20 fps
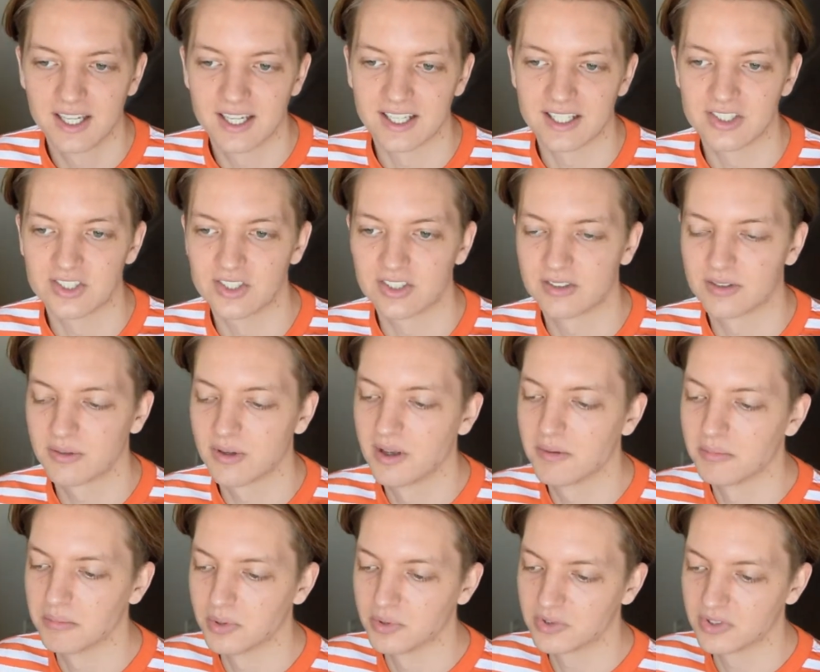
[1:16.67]
It's just
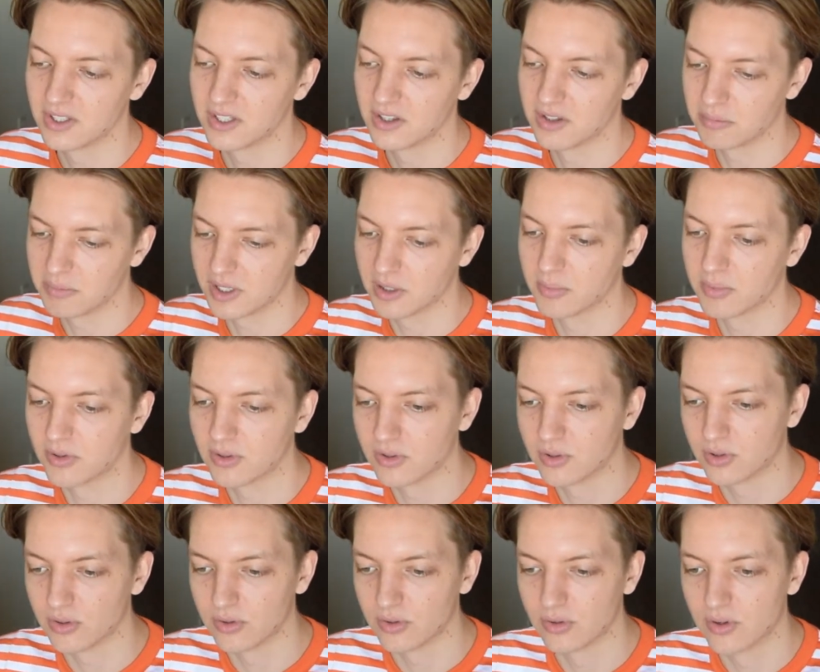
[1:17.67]
mostly the people
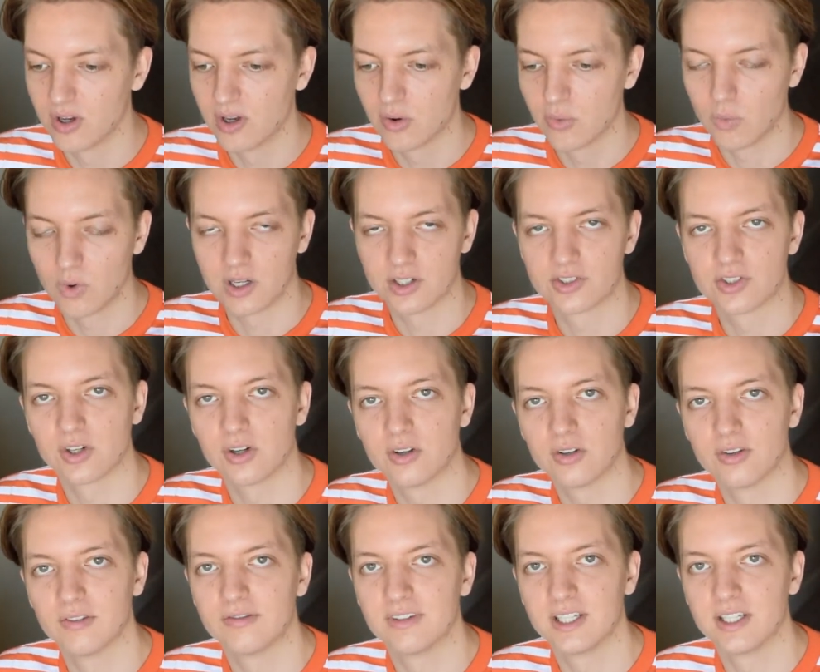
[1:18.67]
who watch all
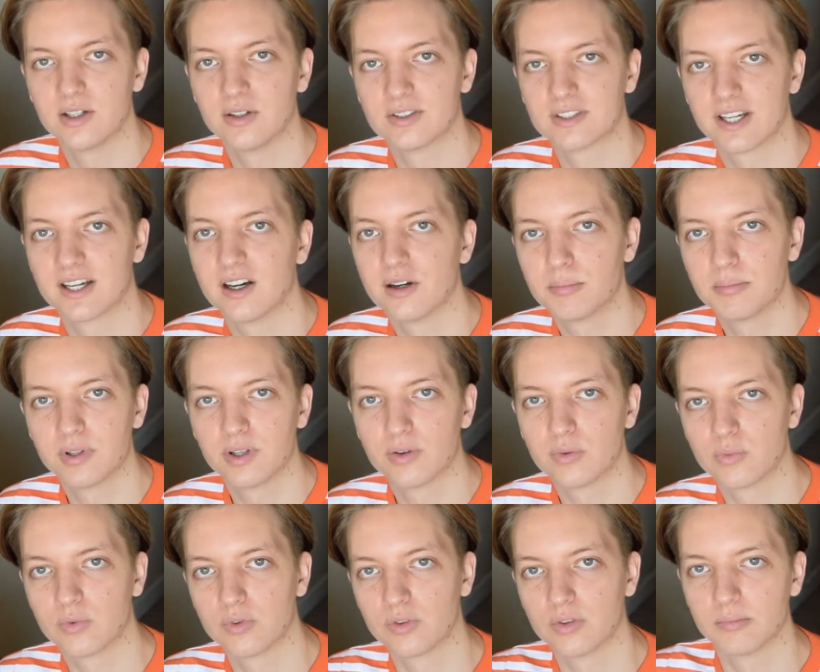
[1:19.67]
the videos I
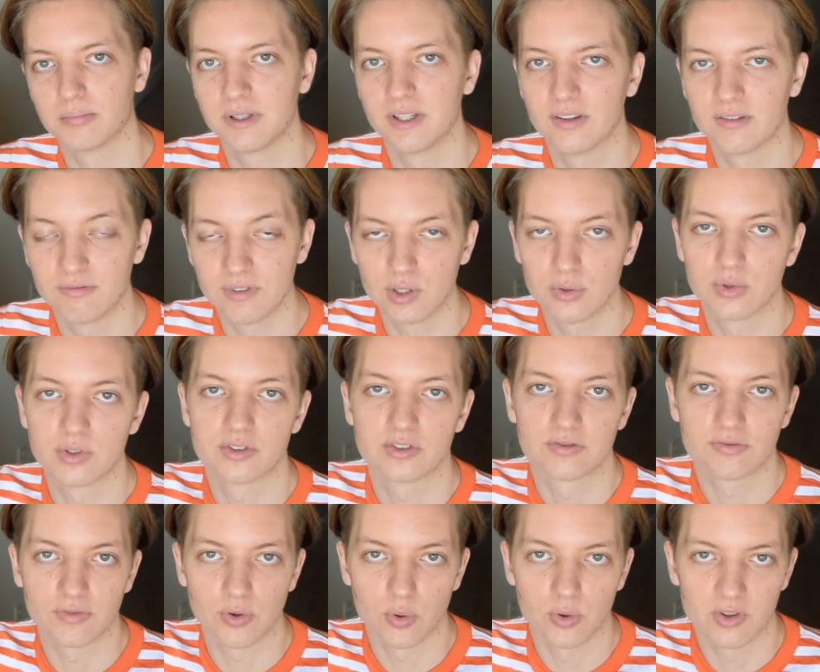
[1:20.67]
upload will be the viewers
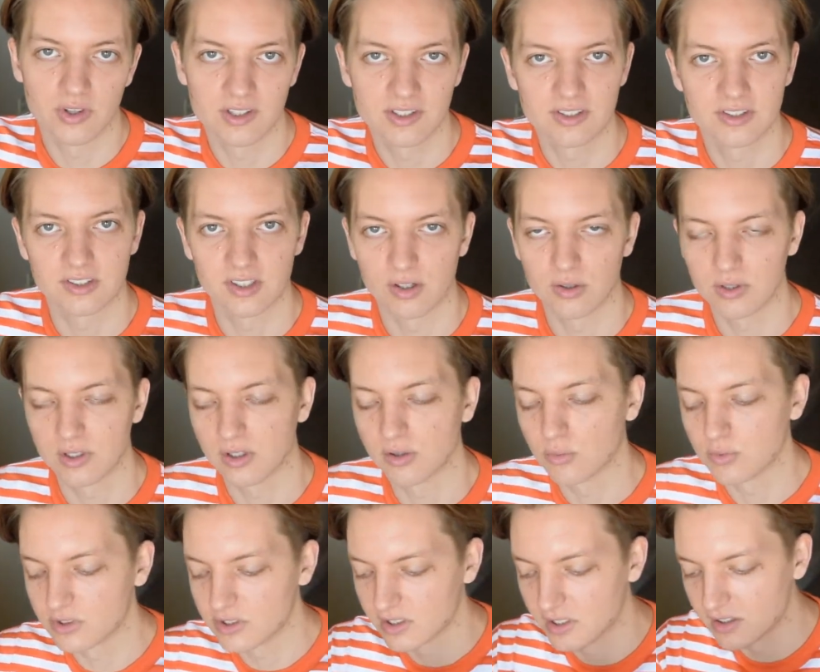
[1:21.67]
for this. So, you know,
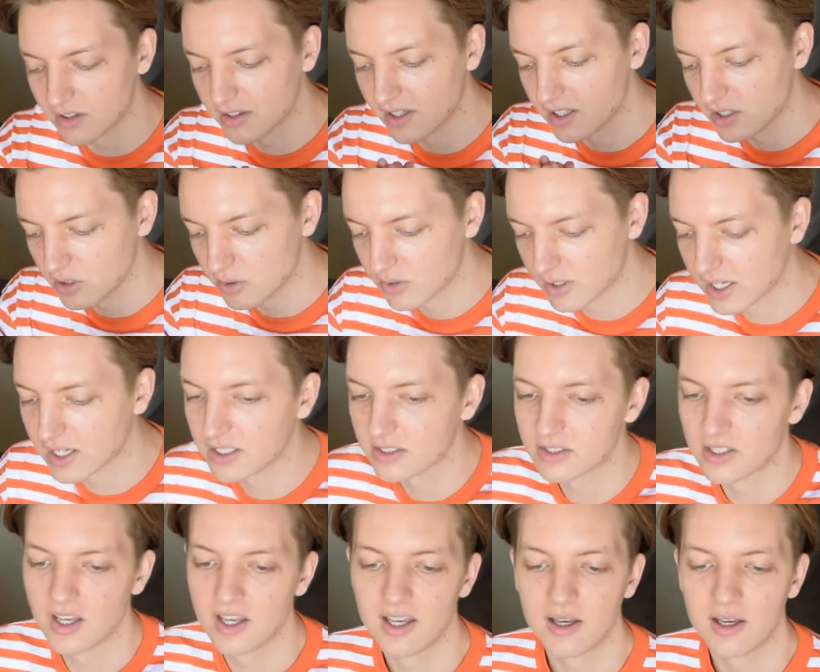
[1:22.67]
once again, thank you guys.